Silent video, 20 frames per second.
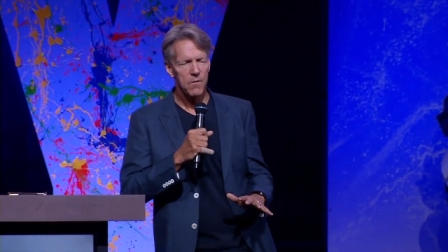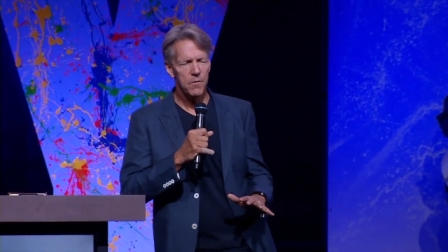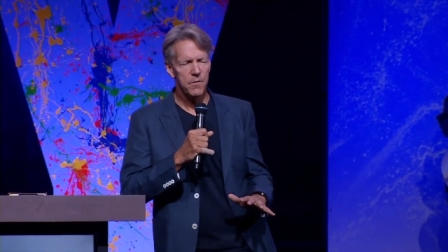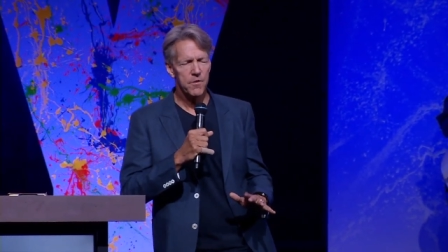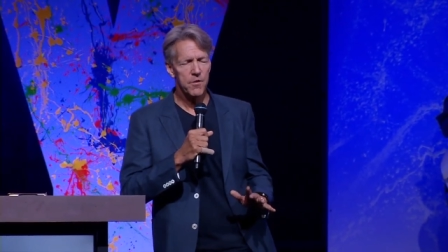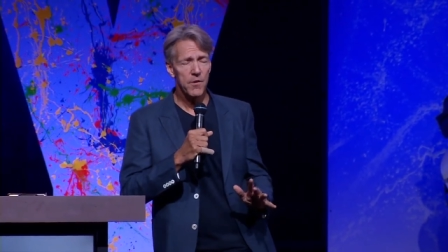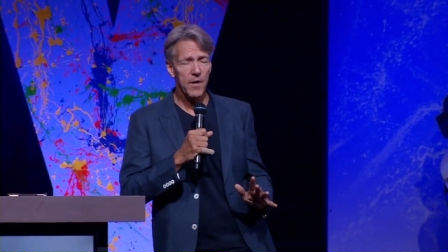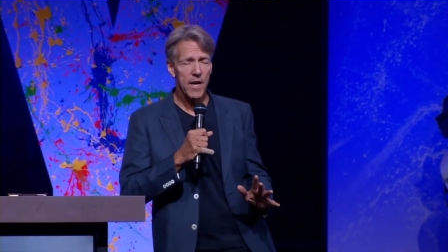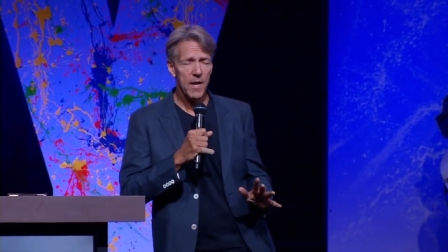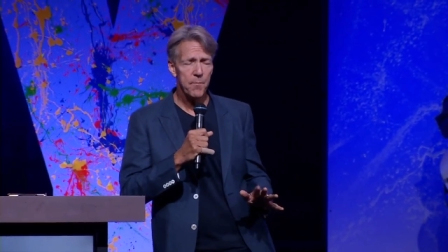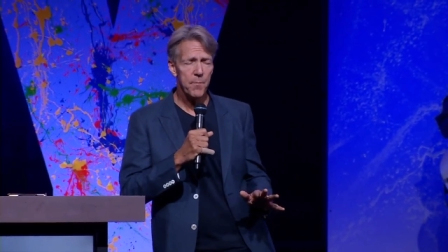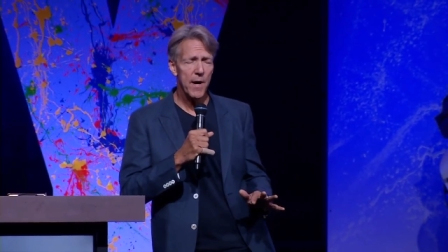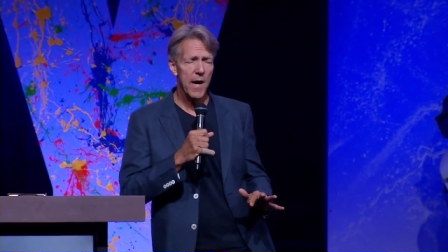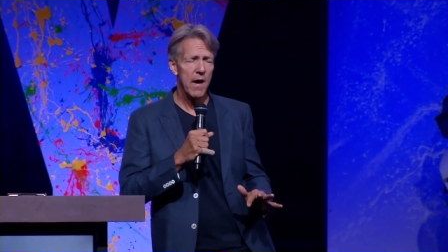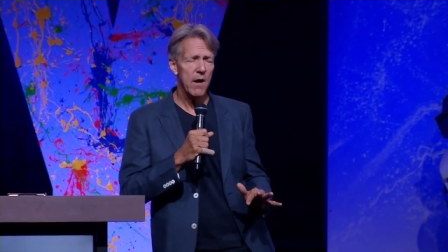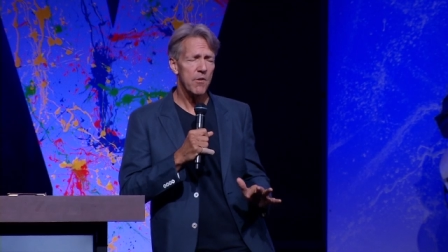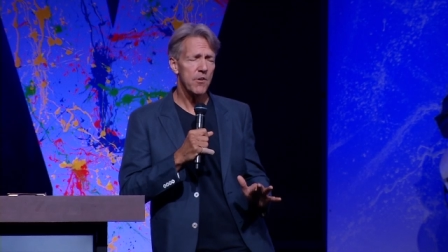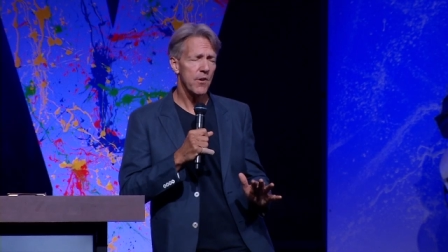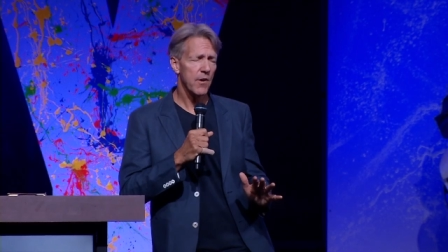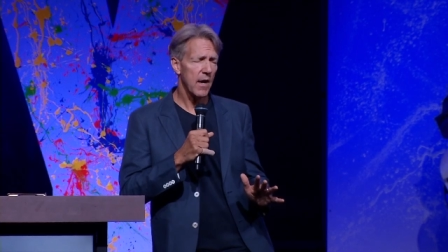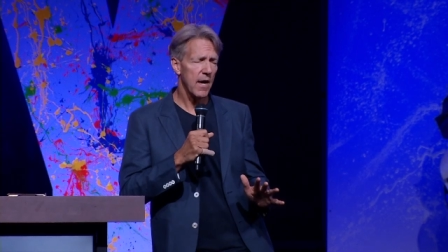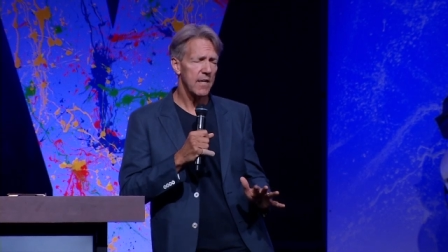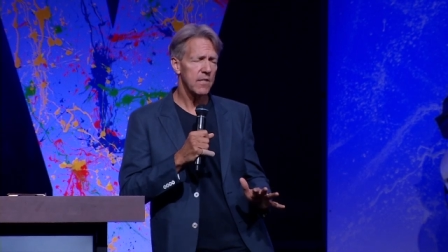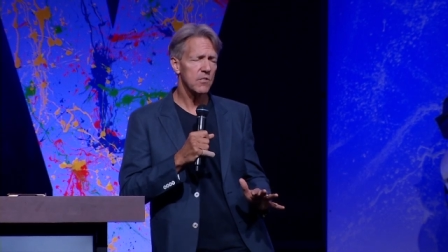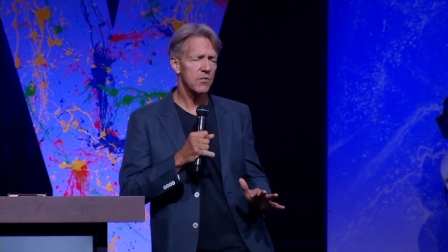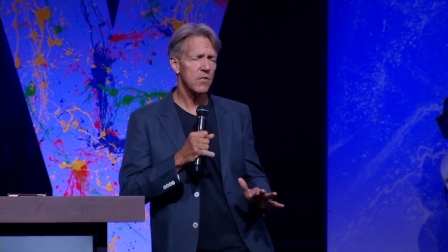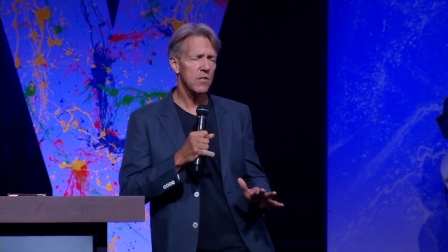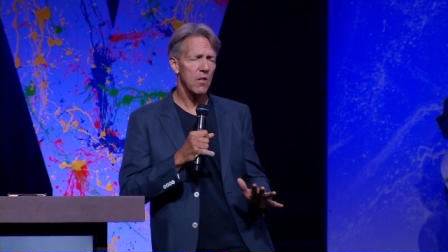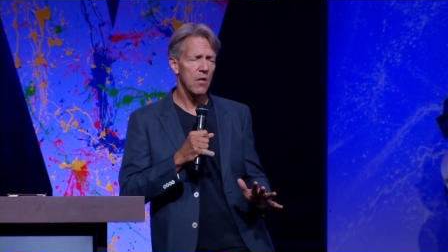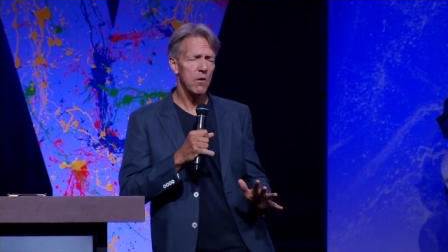With your head bowed, your
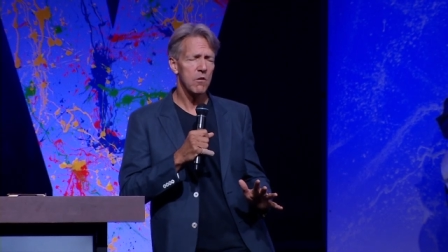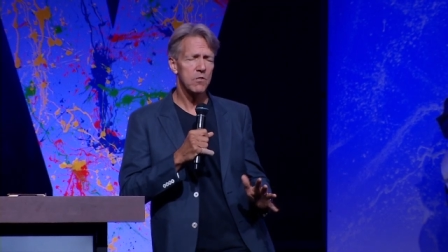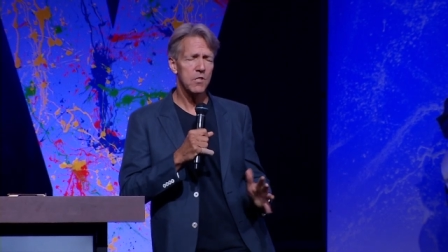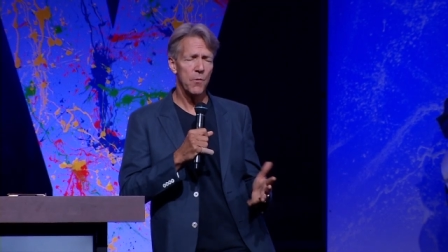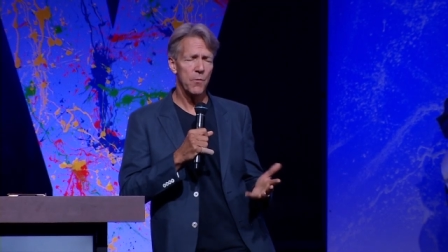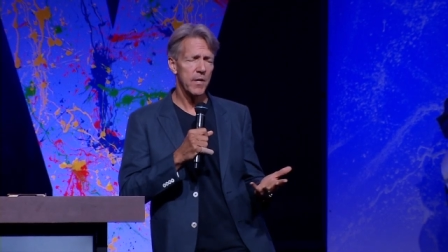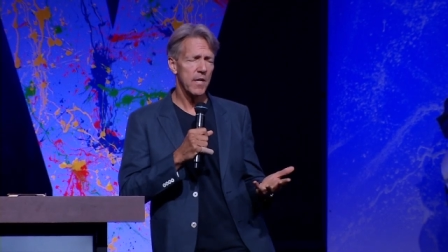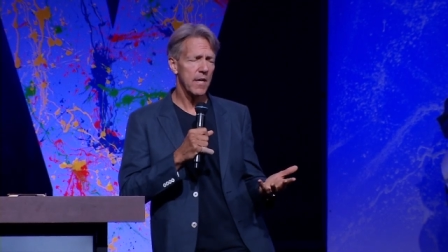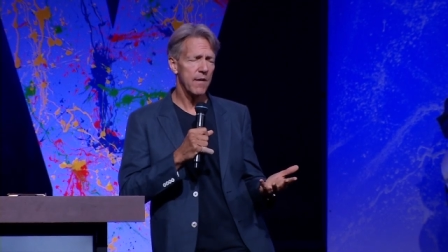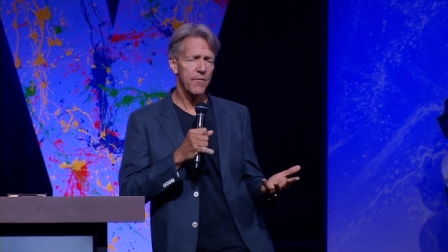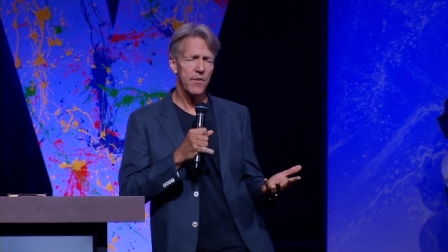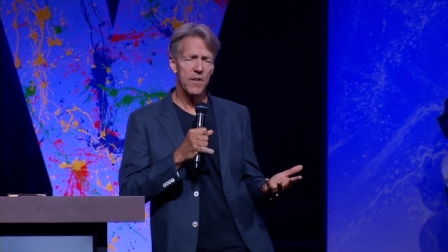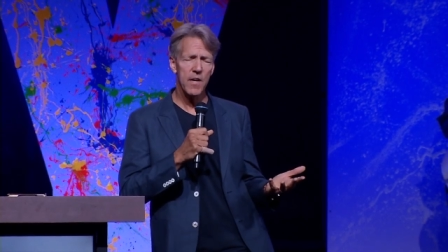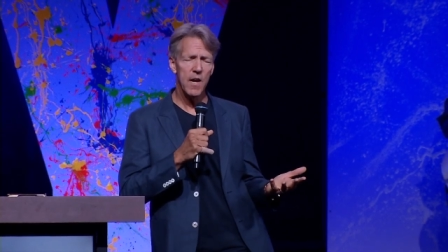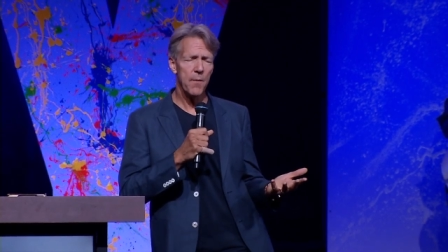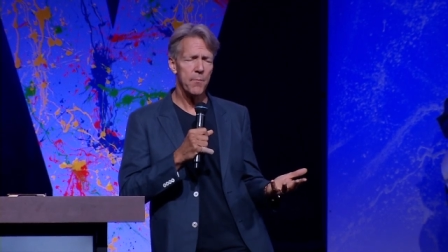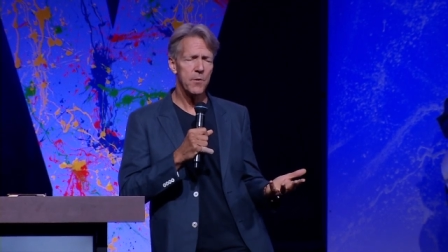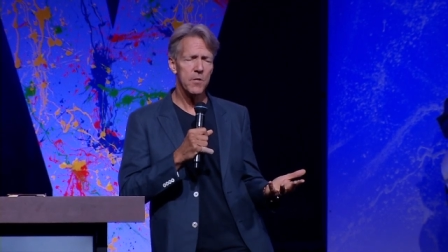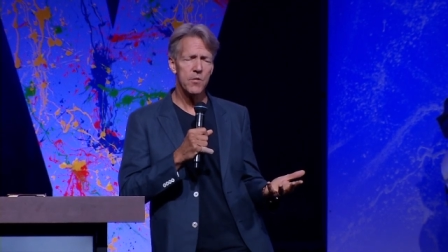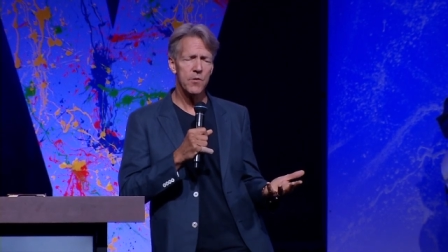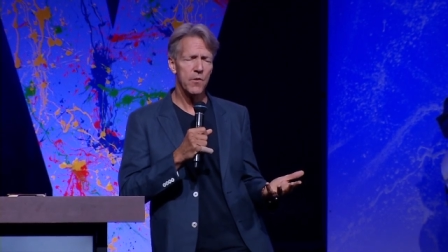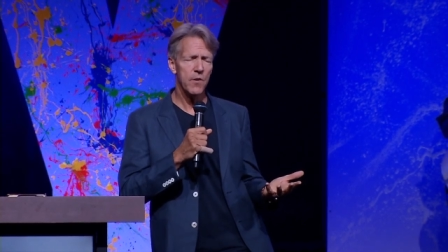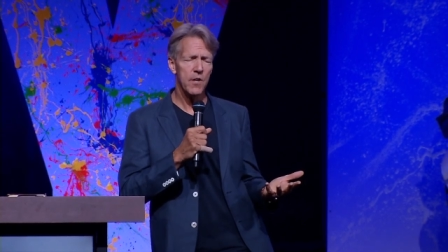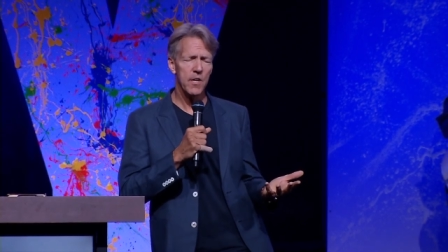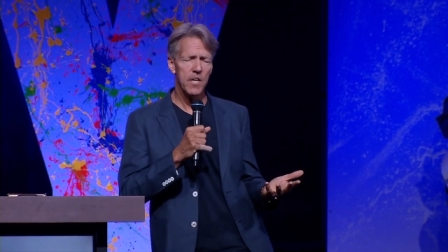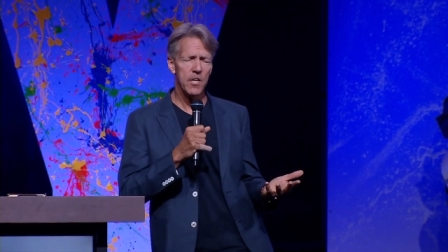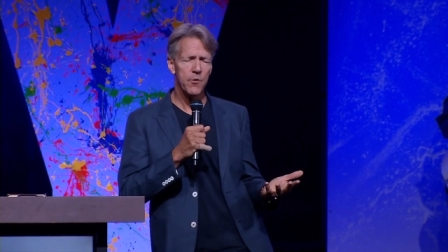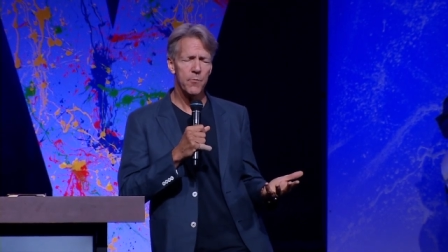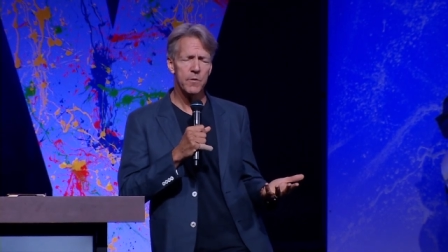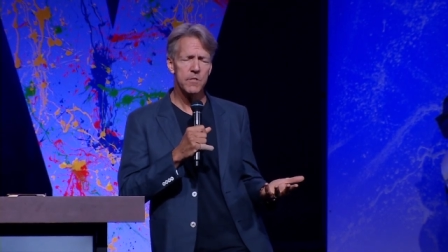eyes closed, I want to give you an
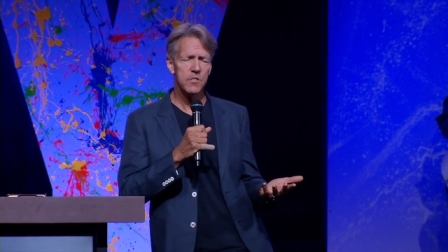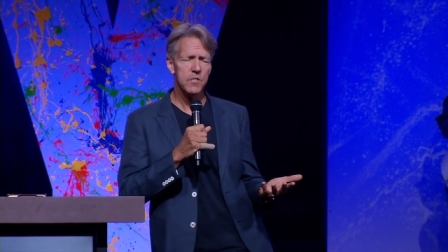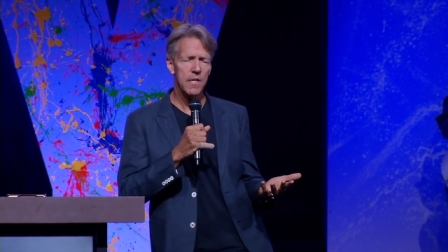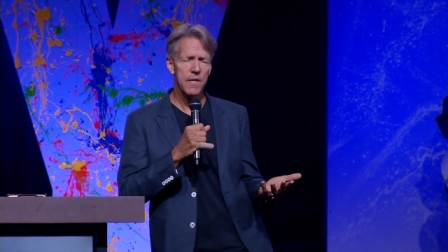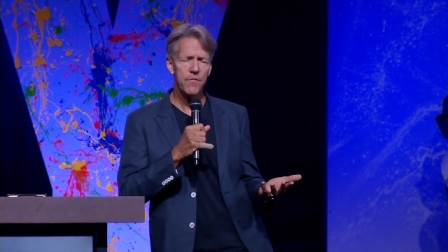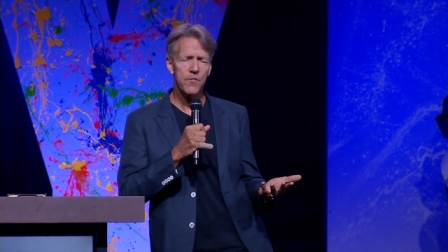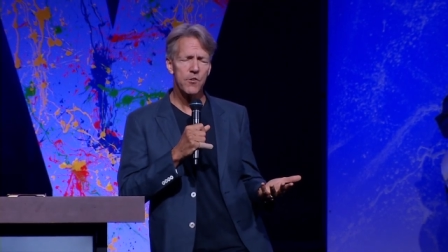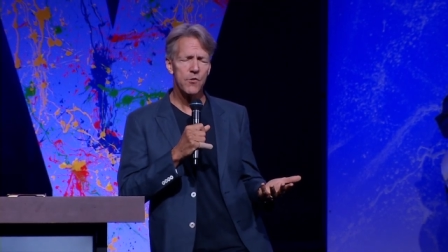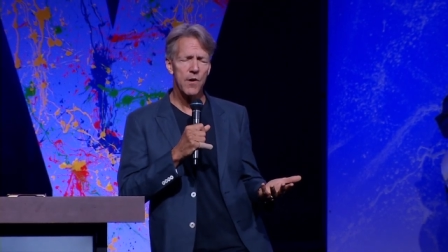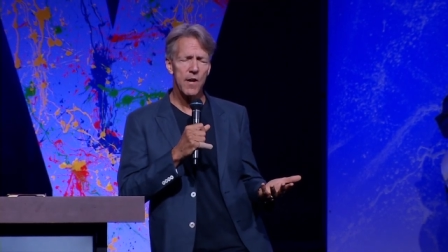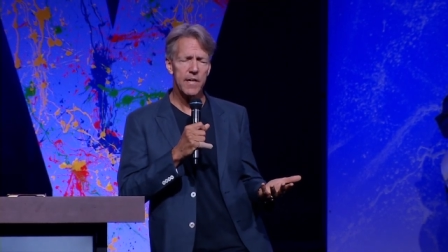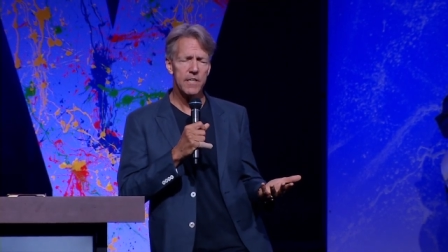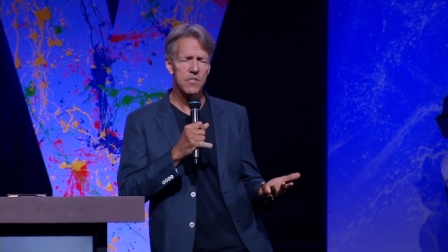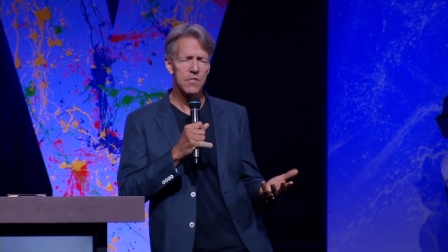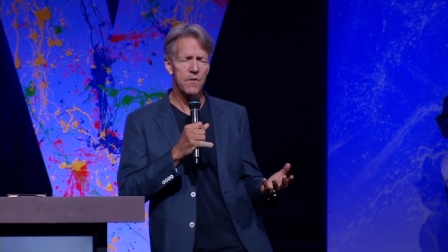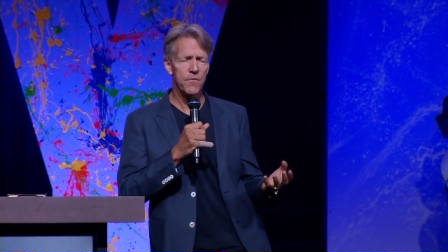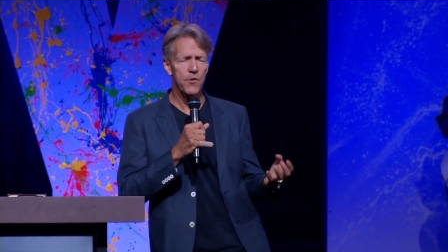opportunity to receive Christ.